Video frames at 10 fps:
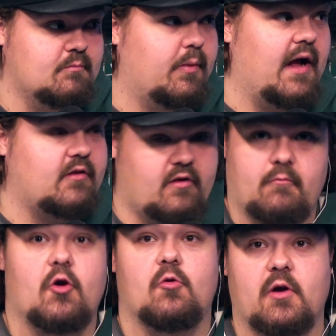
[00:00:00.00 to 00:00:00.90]
back to
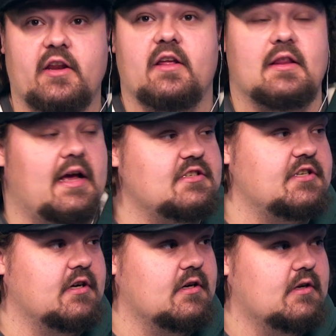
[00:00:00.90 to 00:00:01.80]
doing what he did last
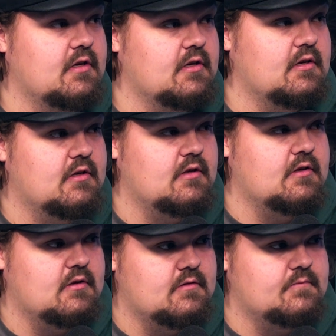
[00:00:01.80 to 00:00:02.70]
year. Lane
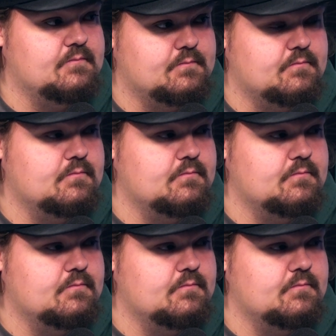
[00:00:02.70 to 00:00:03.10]
Johnson,